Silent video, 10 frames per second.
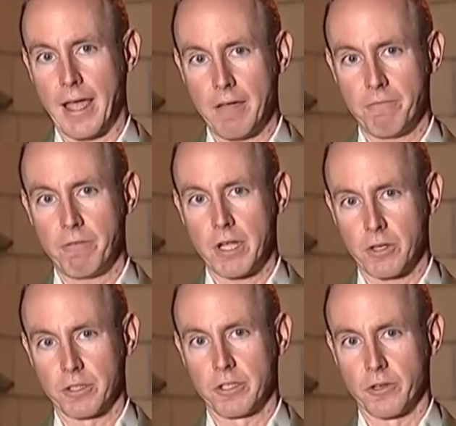Every
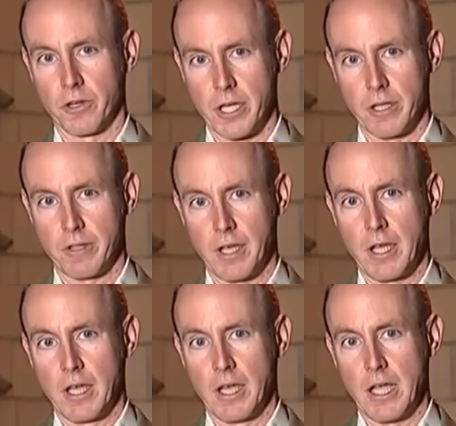continent on Earth
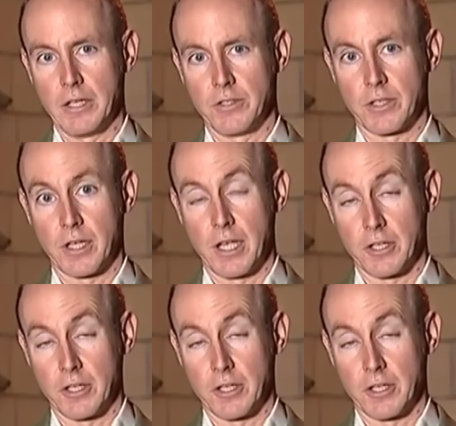is